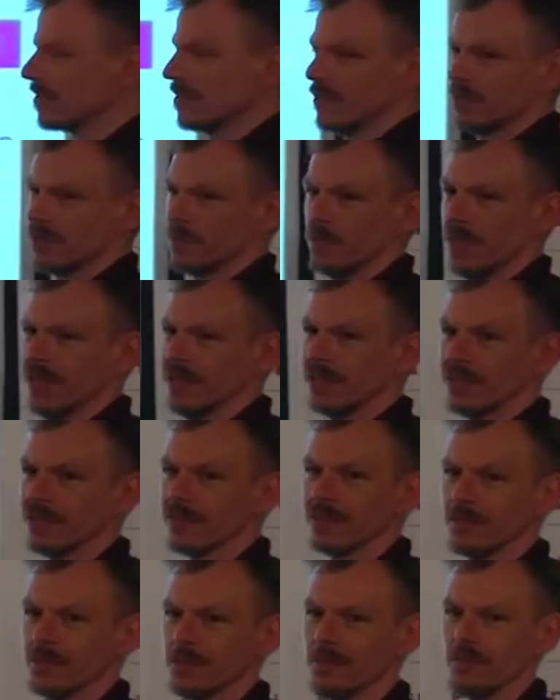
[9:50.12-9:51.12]
those
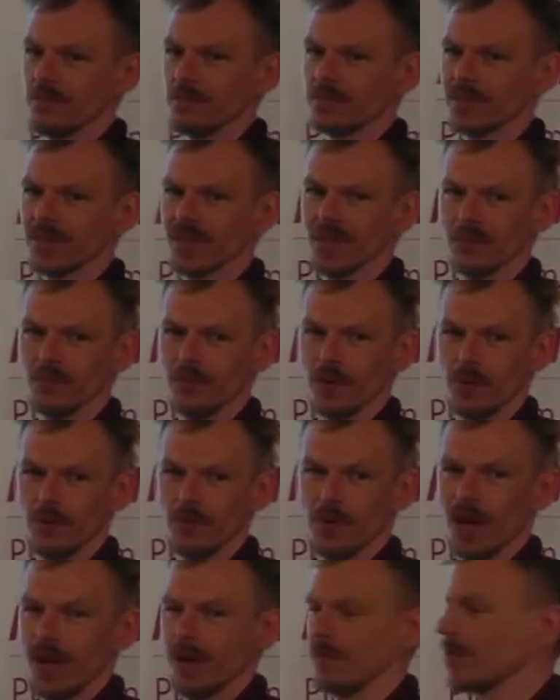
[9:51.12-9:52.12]
bits for a
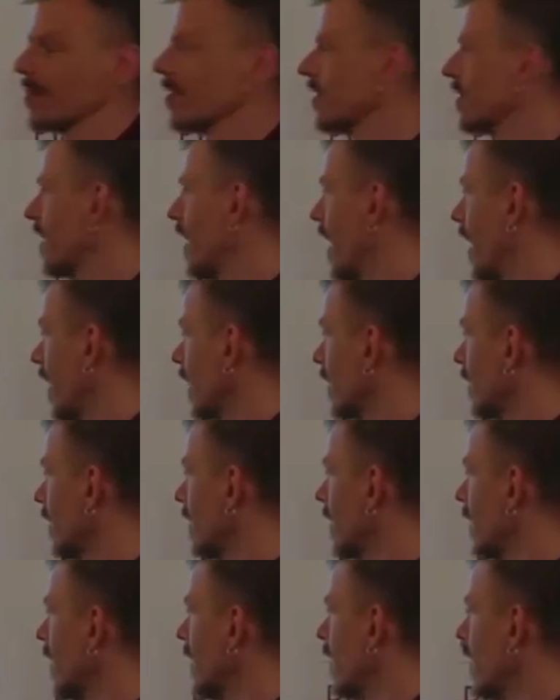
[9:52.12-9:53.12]
primary tag.
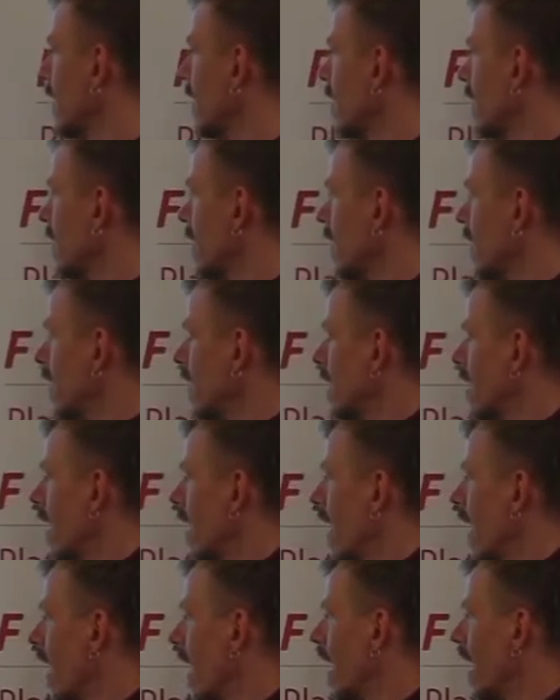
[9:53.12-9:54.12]

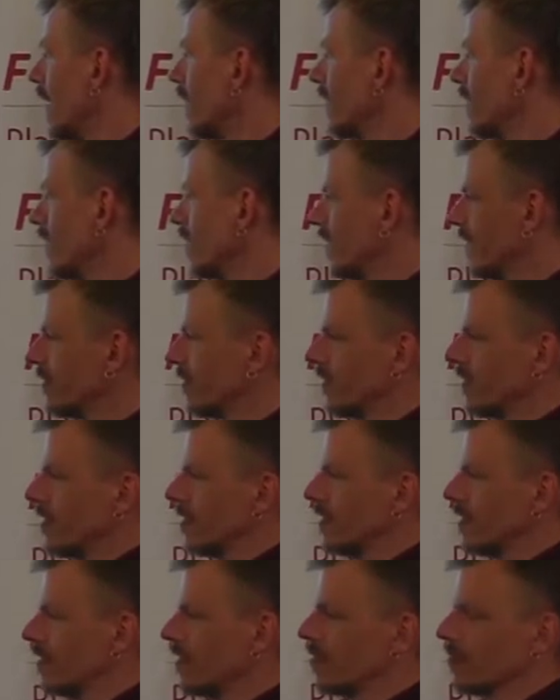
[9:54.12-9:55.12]
And if
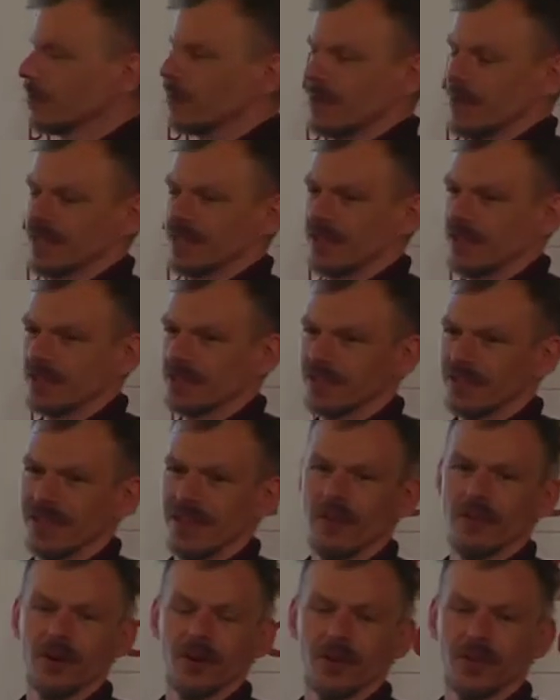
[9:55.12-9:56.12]
those bits are
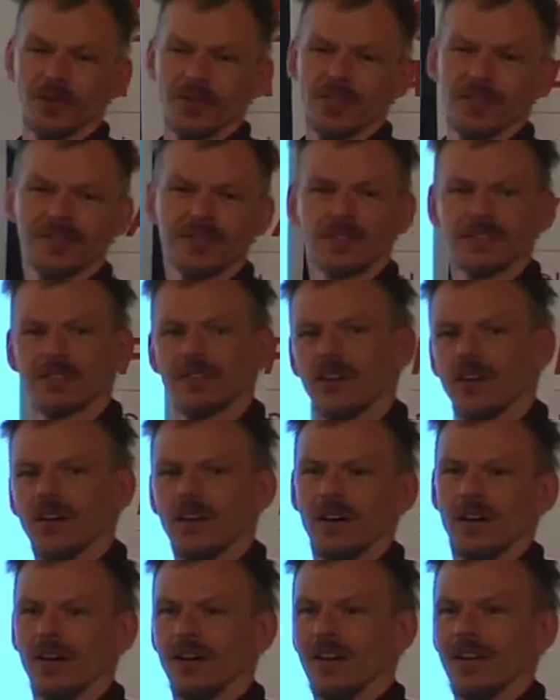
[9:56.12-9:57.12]
0, this is
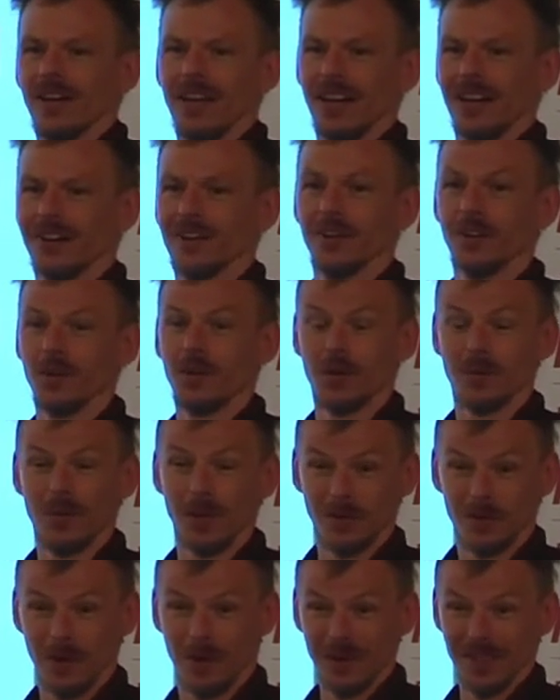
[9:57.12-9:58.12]
like a
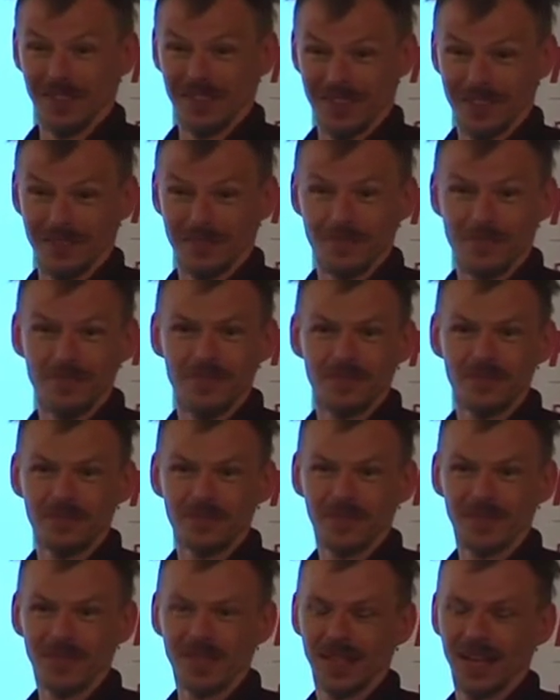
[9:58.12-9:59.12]
normal pointer.
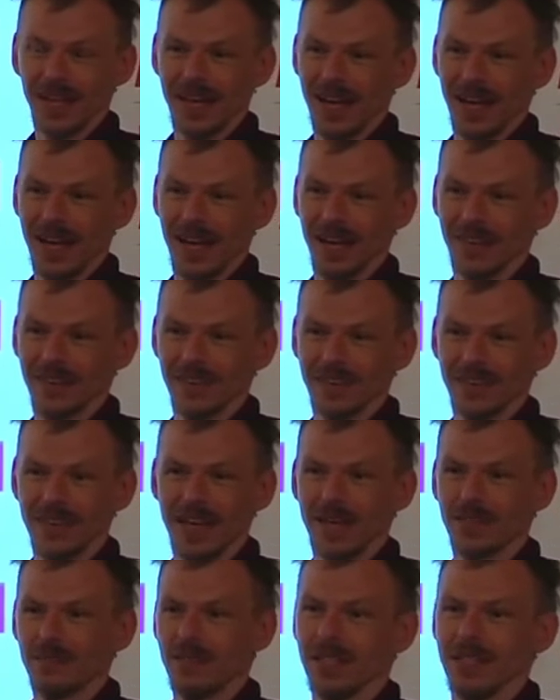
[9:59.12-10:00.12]
And
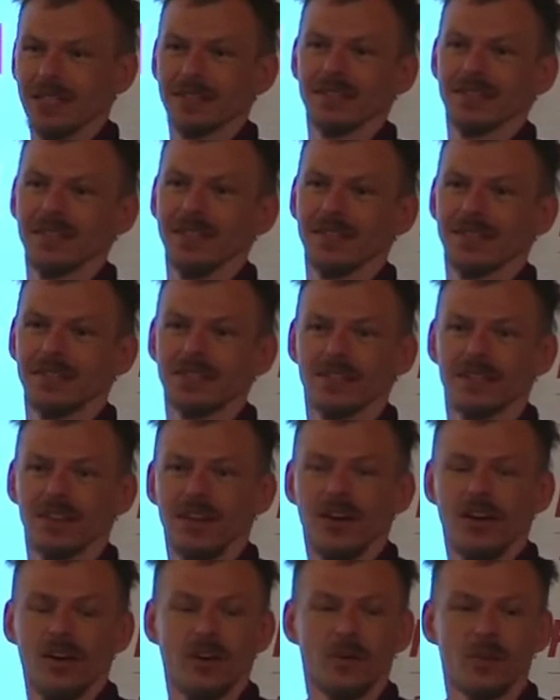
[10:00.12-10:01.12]
that means it's
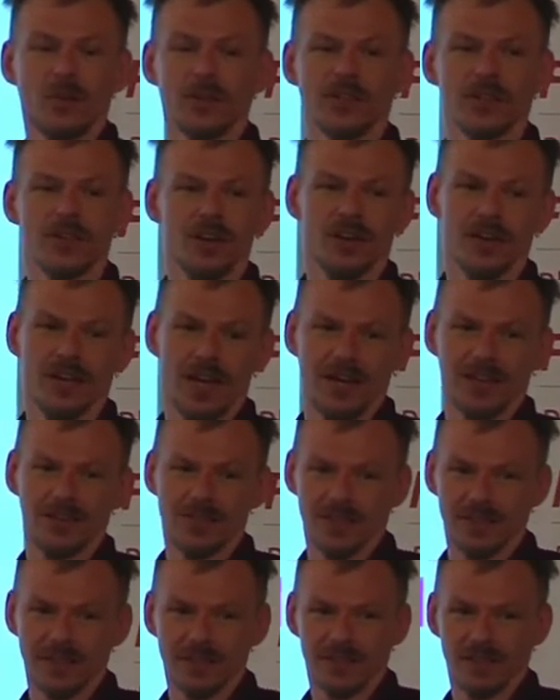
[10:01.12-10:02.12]
a return
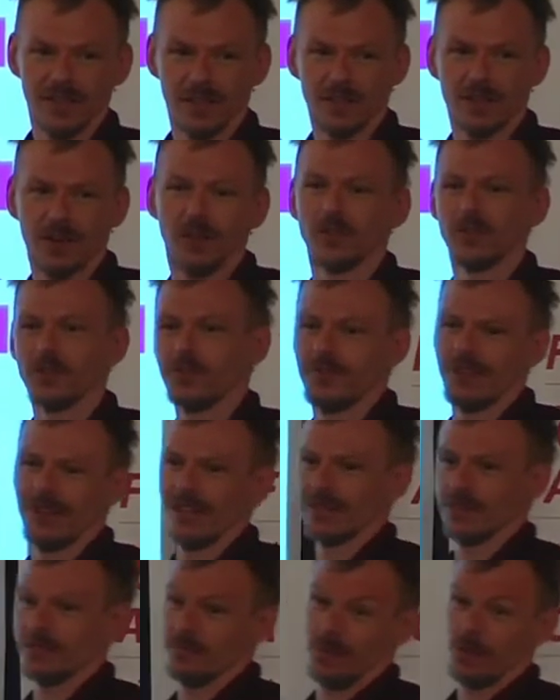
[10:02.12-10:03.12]
address, a
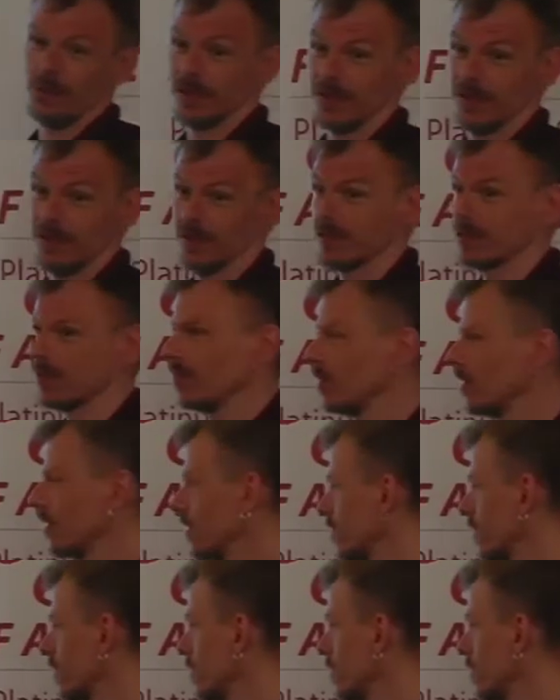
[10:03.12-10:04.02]
continuation pointer it's called in the